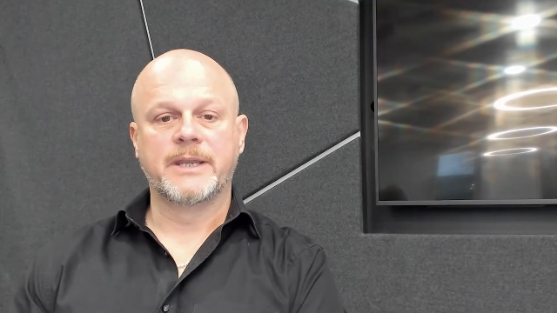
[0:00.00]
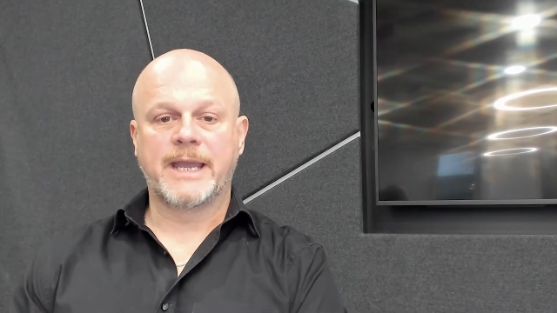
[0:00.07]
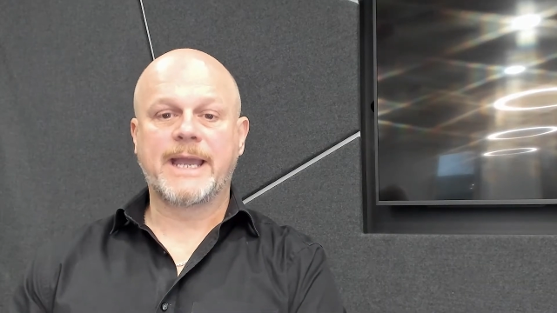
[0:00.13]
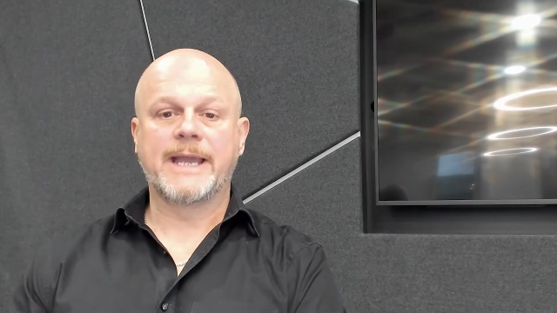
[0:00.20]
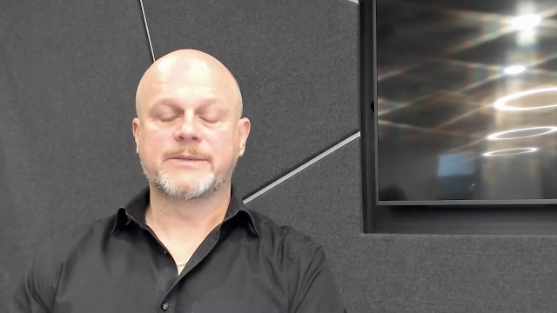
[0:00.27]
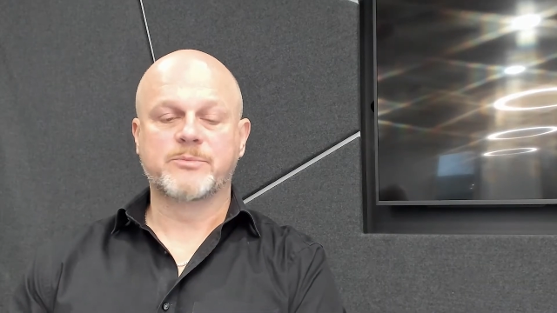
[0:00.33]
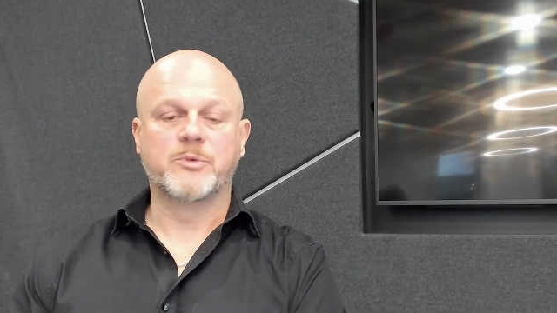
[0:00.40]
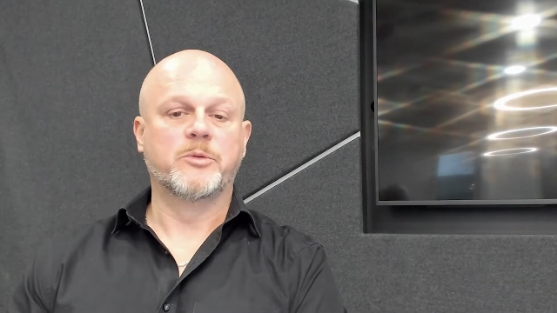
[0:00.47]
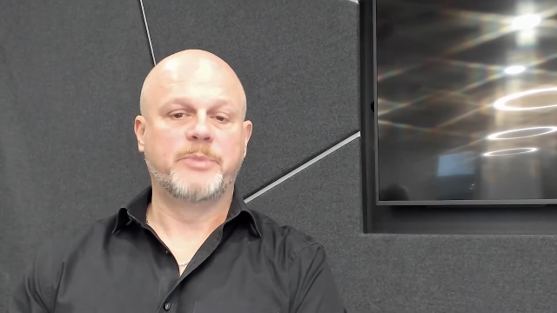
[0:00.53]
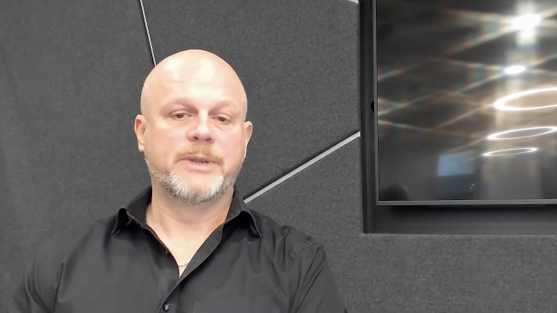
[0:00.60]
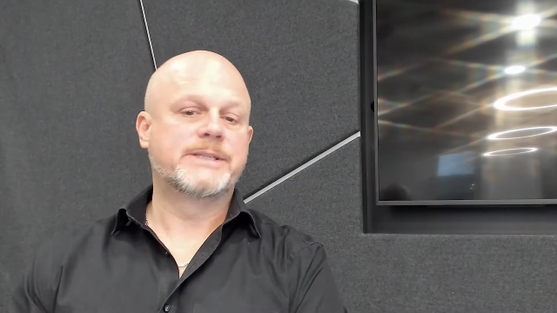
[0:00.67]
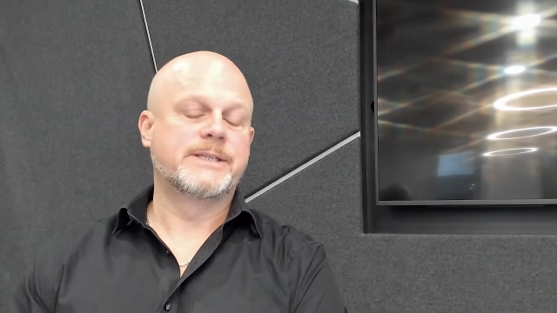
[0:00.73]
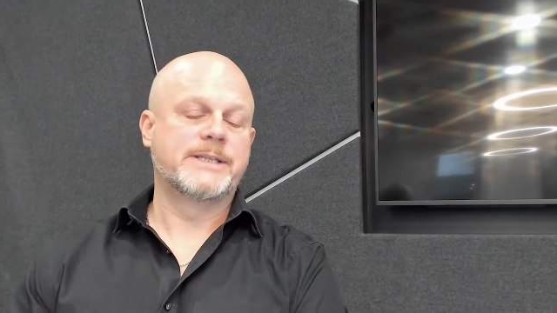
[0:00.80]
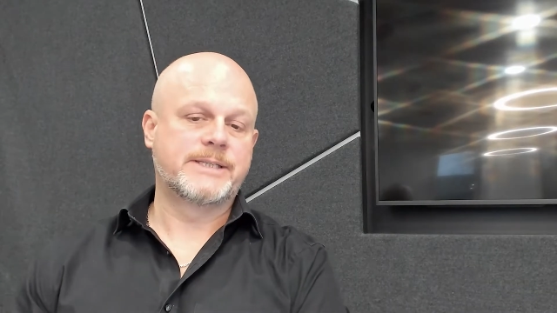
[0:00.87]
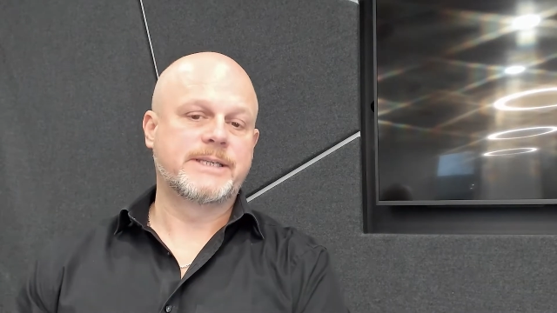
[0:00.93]
as more
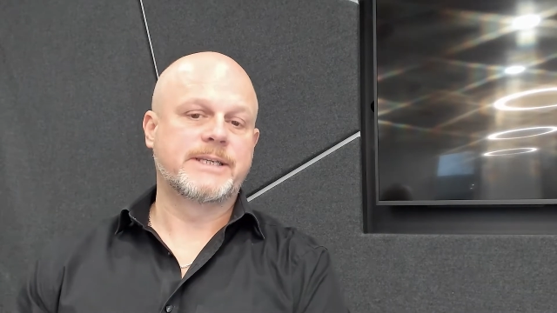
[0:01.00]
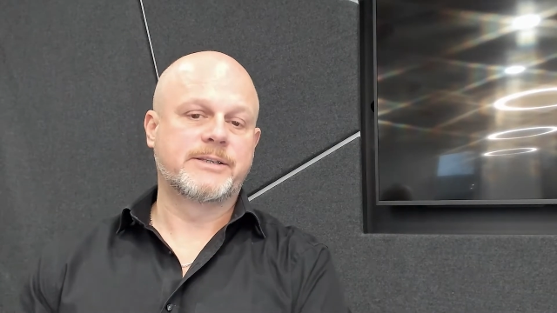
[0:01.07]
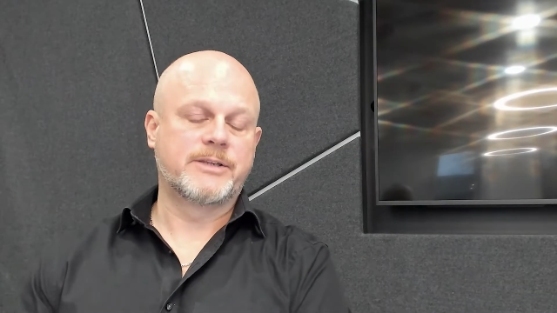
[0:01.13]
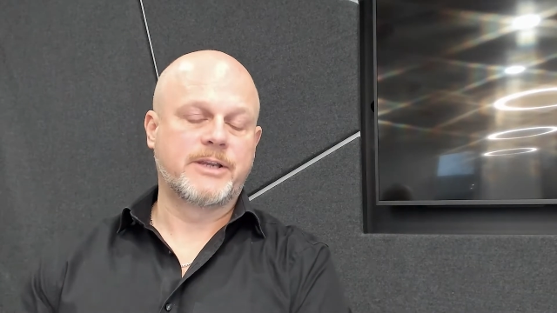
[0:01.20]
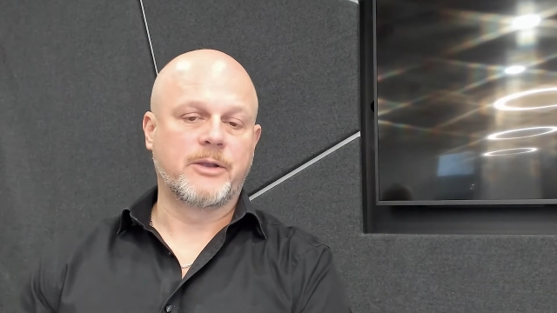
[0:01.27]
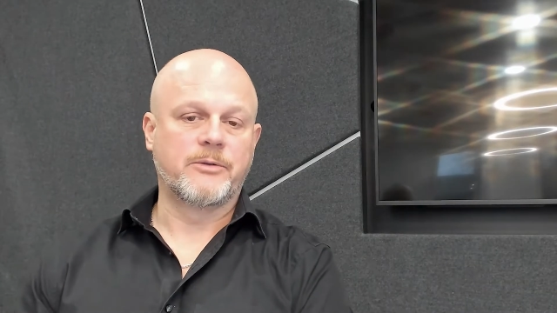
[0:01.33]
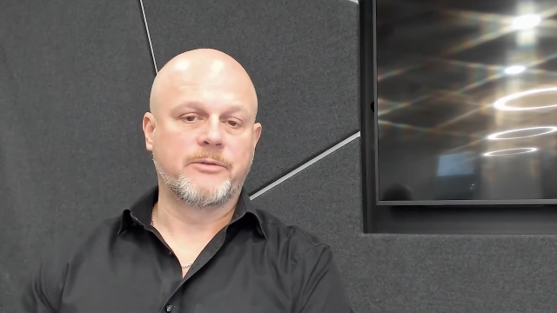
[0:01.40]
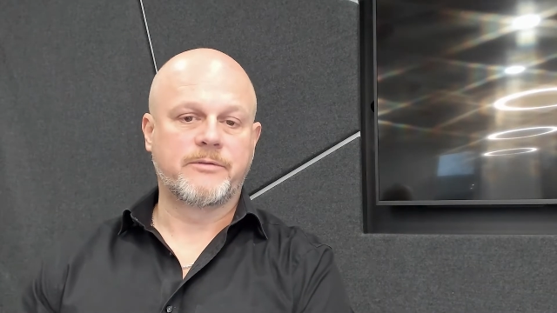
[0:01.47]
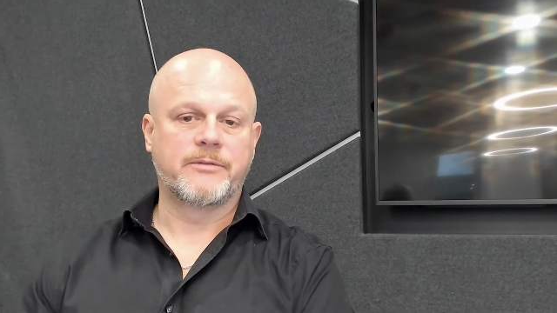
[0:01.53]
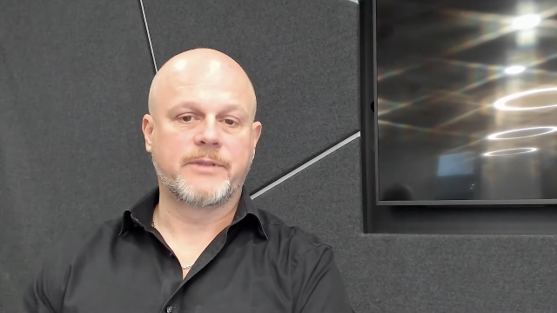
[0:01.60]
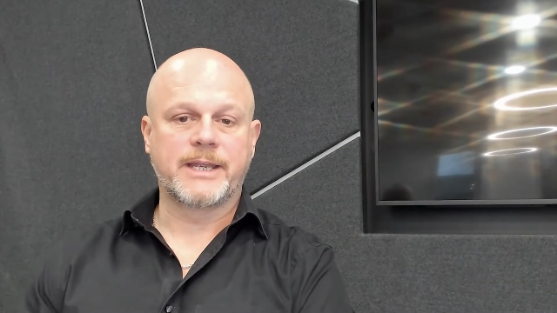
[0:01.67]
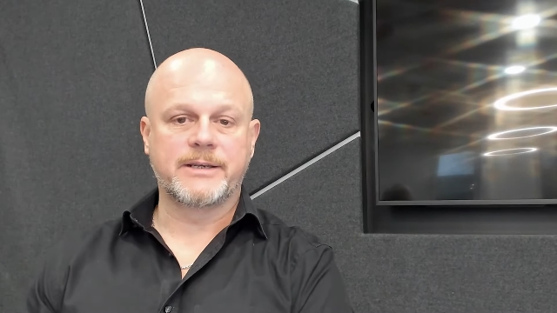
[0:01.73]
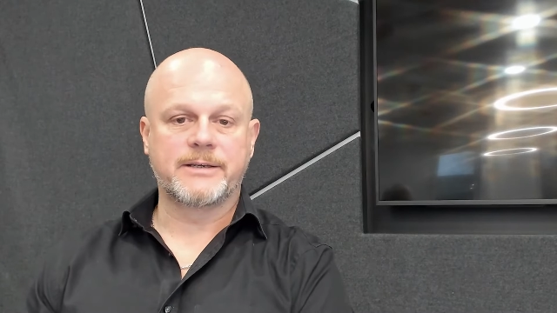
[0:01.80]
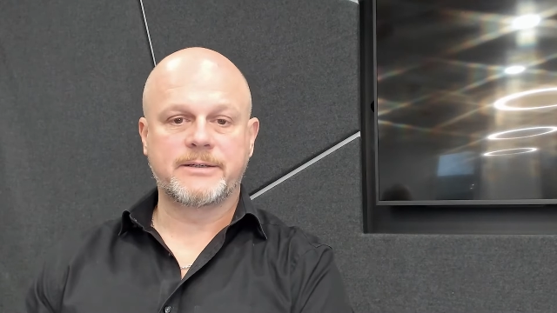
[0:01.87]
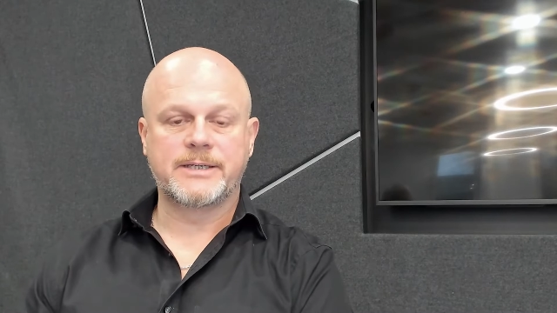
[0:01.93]
businesses go through
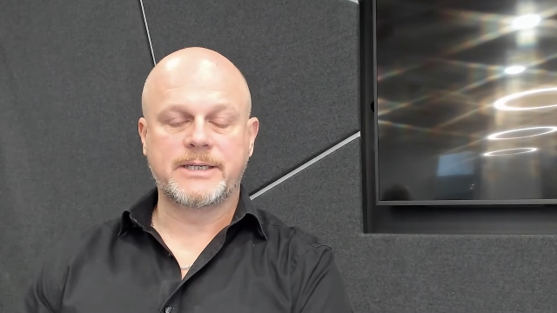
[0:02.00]
that